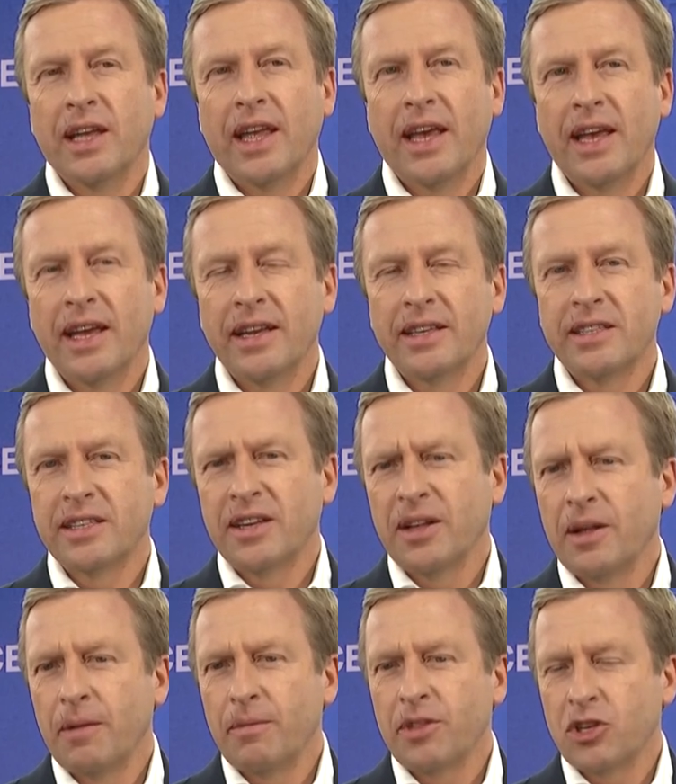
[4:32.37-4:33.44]
And
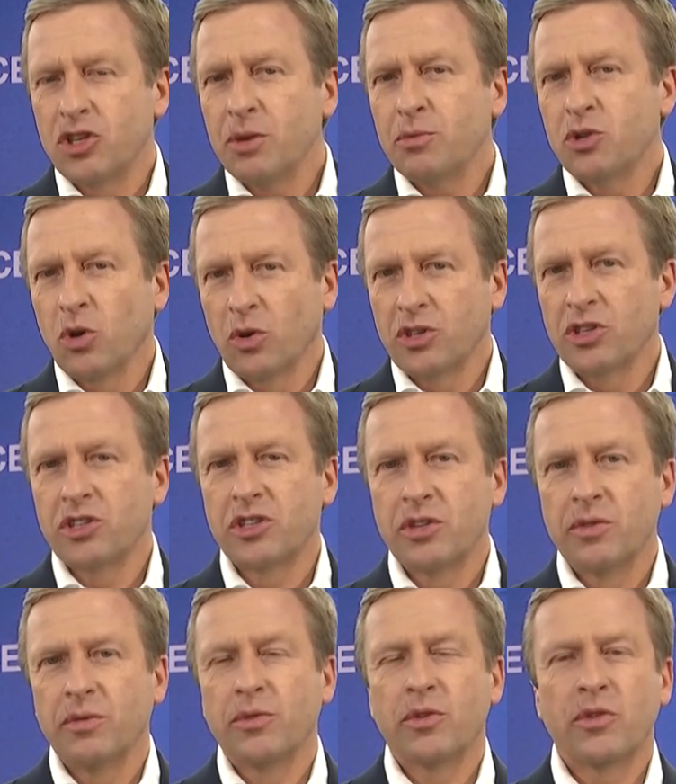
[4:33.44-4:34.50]
the chip shortage
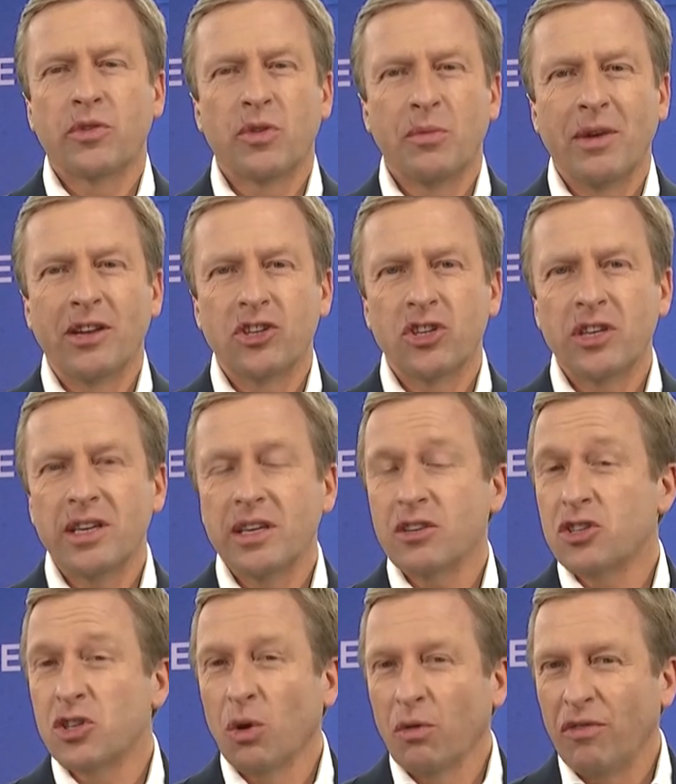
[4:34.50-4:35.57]
you mentioned,
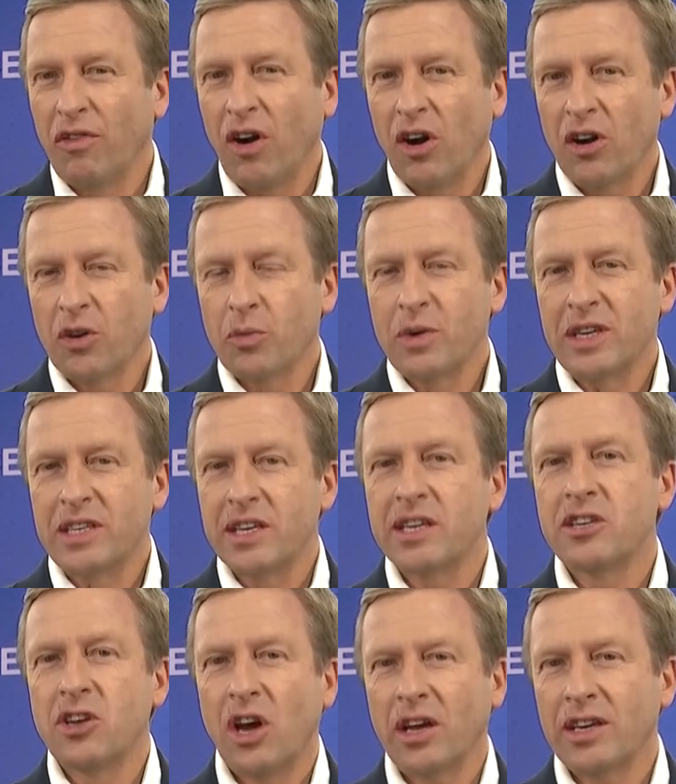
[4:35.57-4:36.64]
so far we did
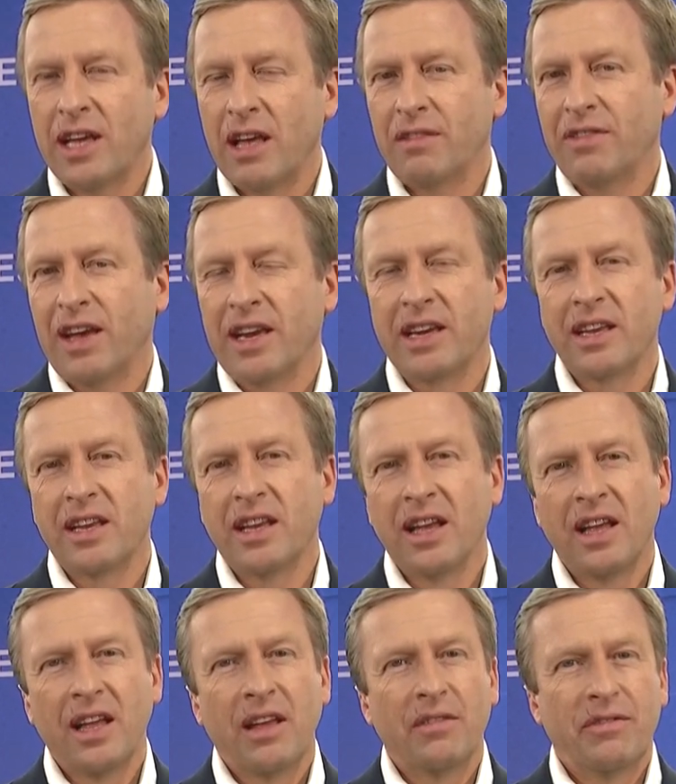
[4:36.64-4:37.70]
not have any
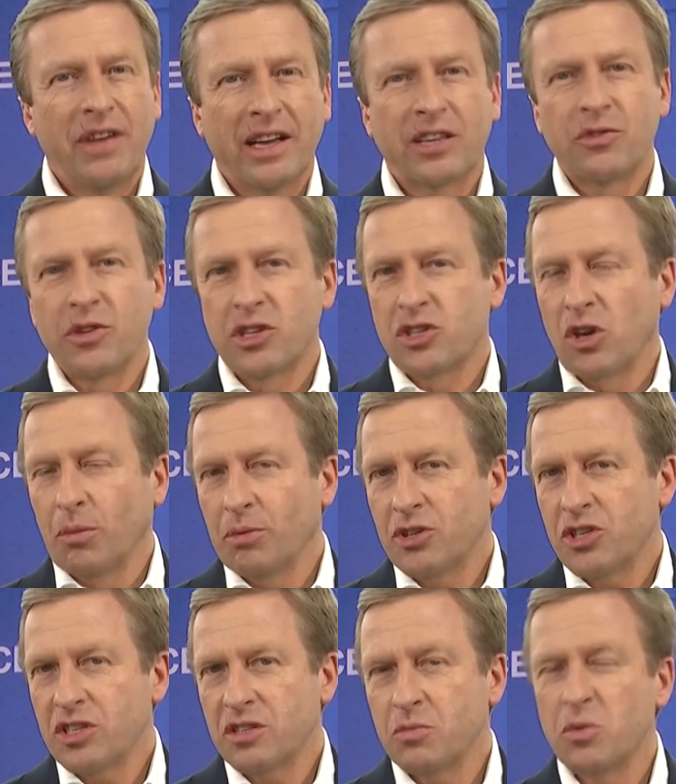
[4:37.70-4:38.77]
factory
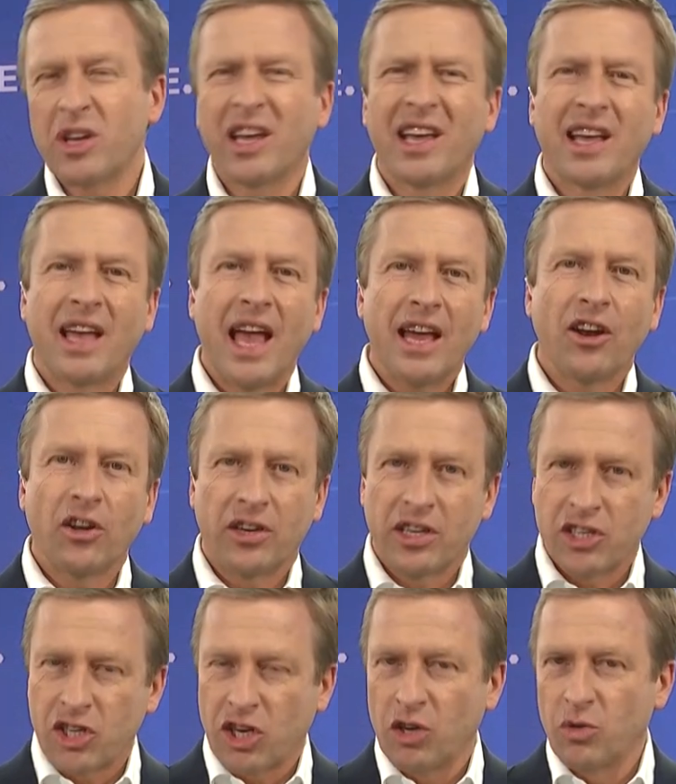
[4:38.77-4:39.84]
stoppages. We cannot
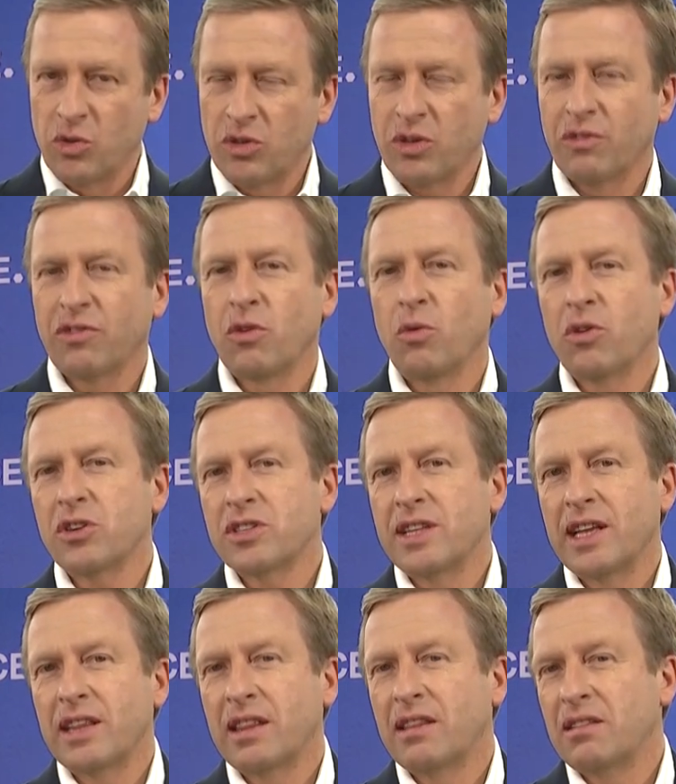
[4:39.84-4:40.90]
exclude, of course,
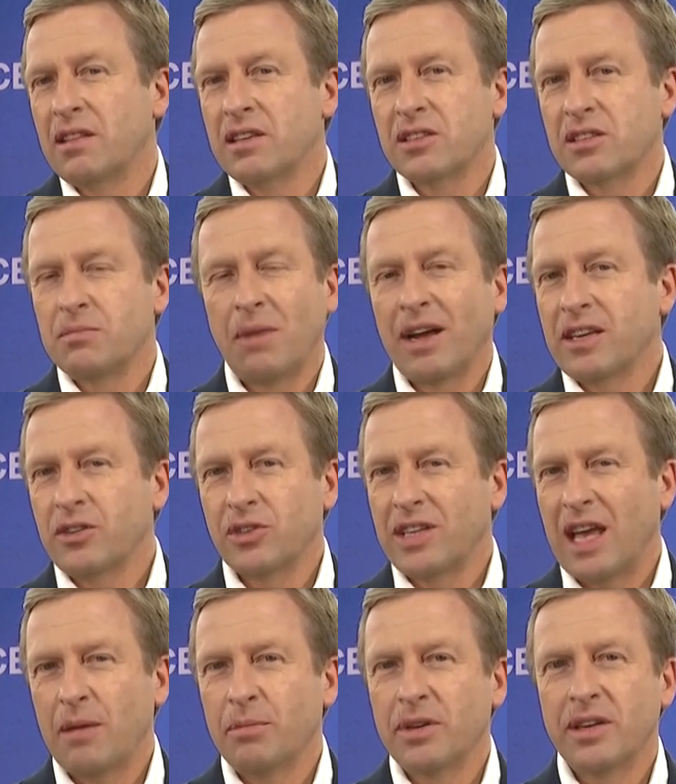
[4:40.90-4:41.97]
that this might not
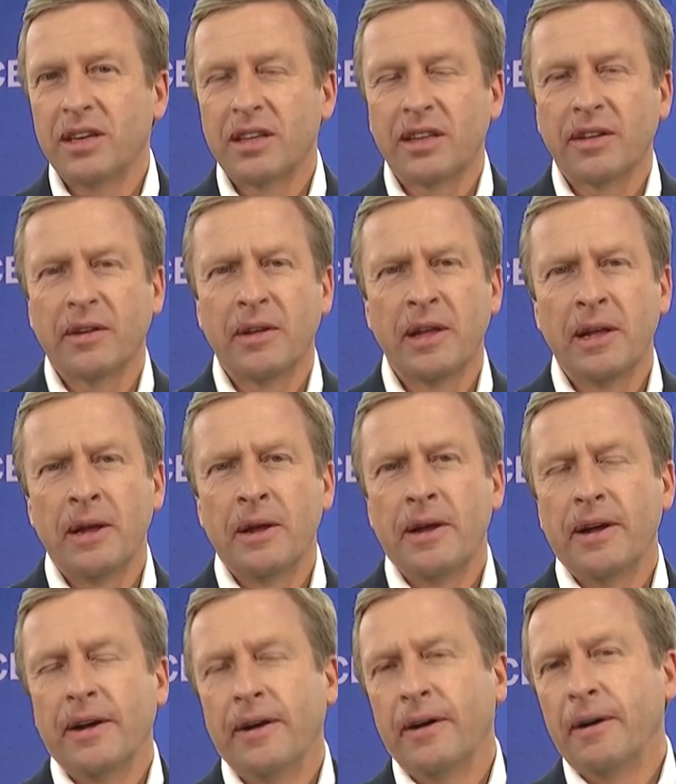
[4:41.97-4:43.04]
happen in
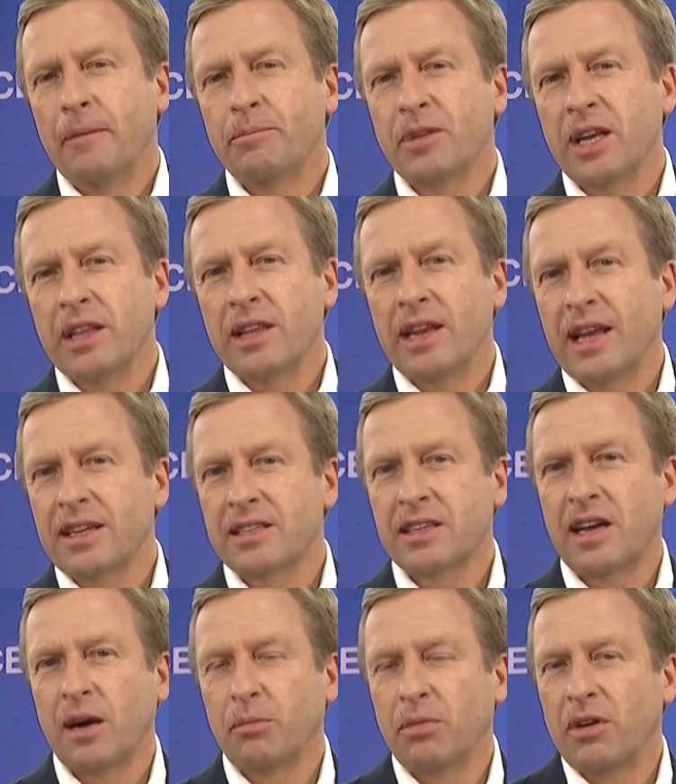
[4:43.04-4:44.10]
the next
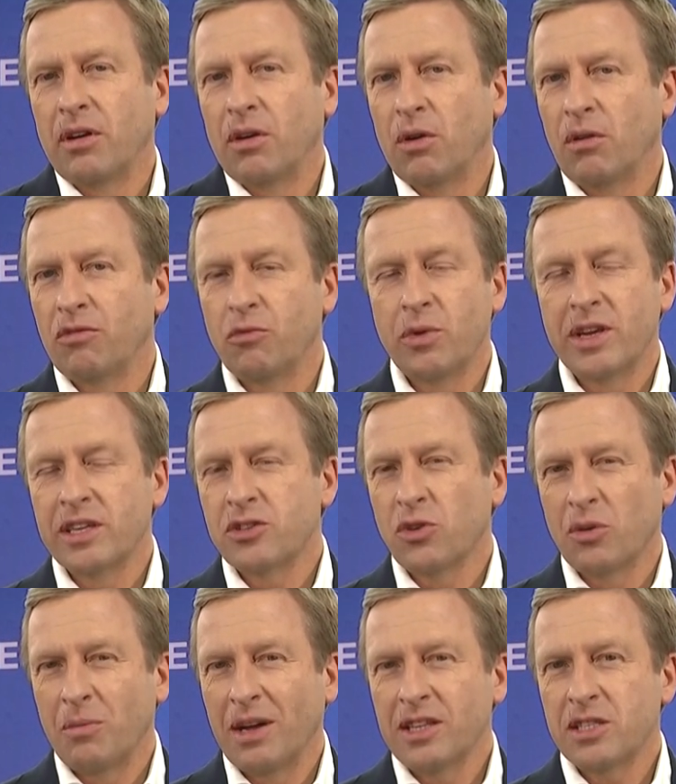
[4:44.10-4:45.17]
couple of weeks
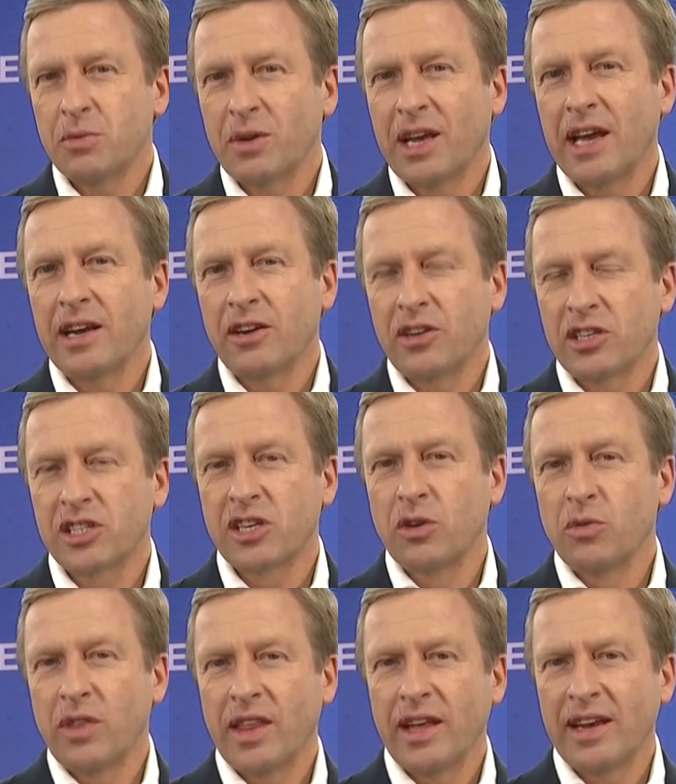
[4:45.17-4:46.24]
or months. We cannot
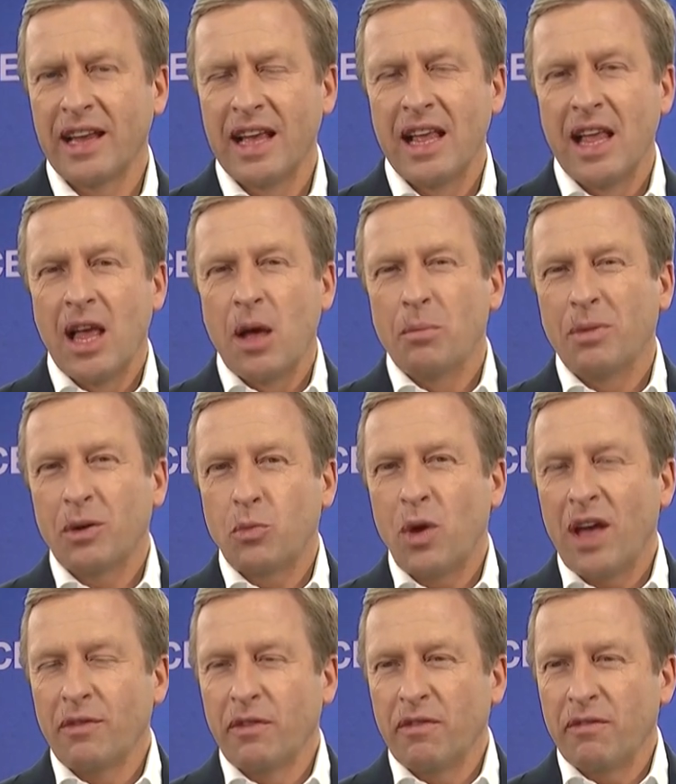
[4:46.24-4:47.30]
exclude that. But we
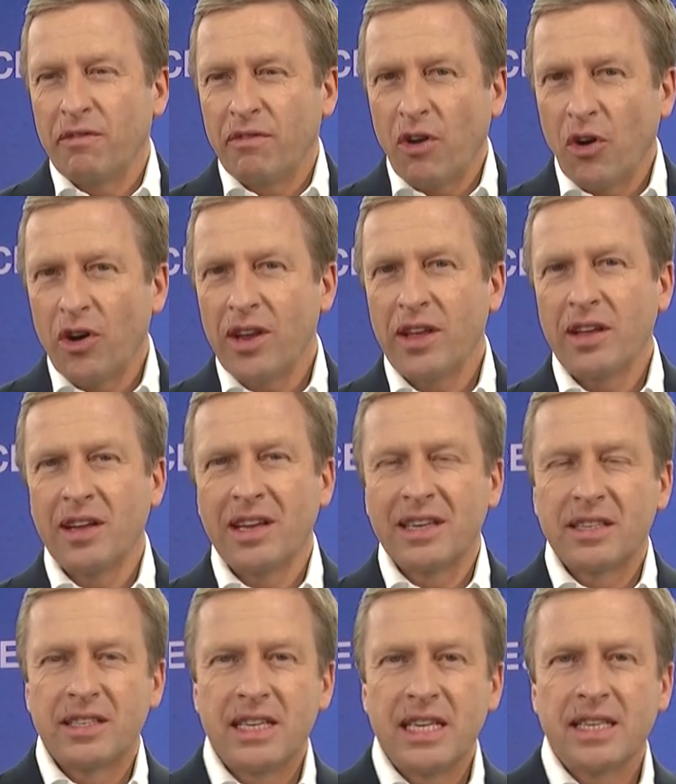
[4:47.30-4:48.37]
have a very
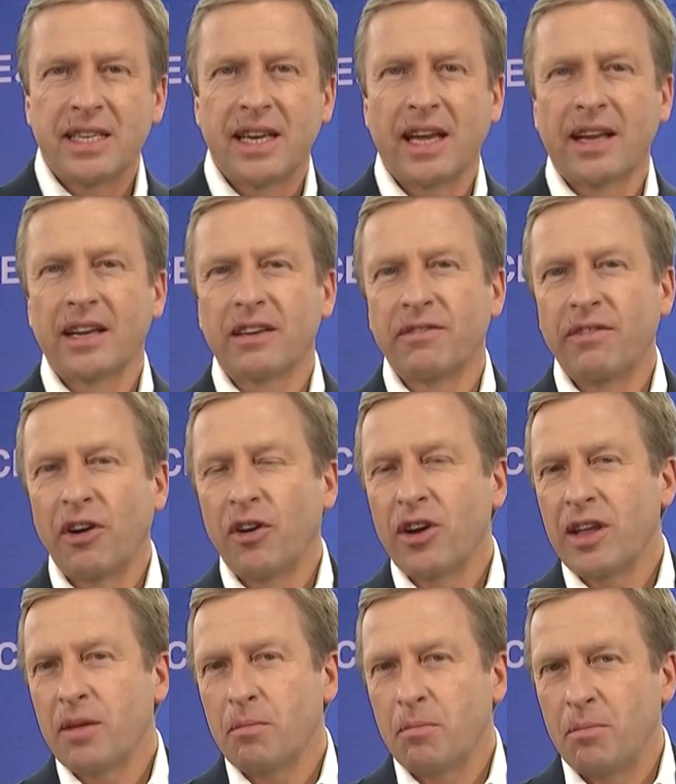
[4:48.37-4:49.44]
detailed,
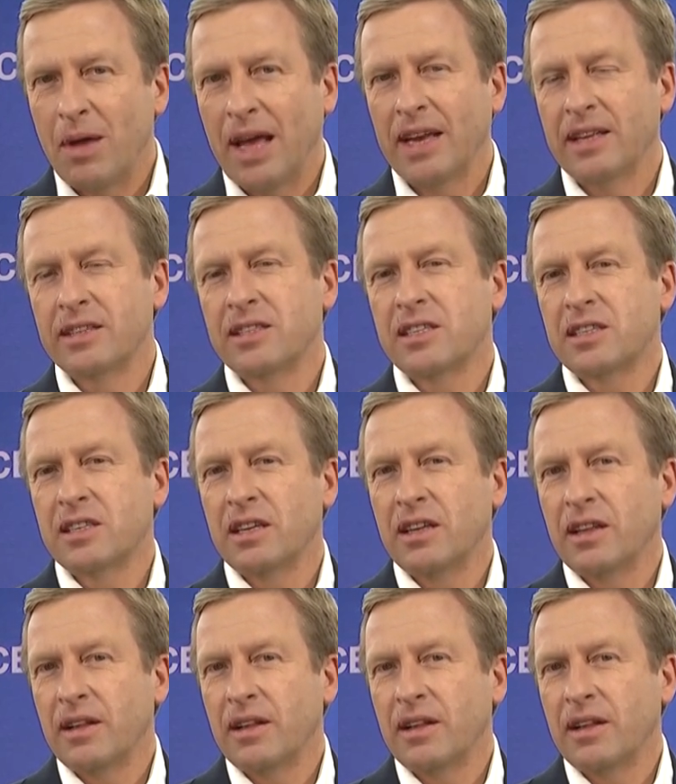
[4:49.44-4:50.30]
very balanced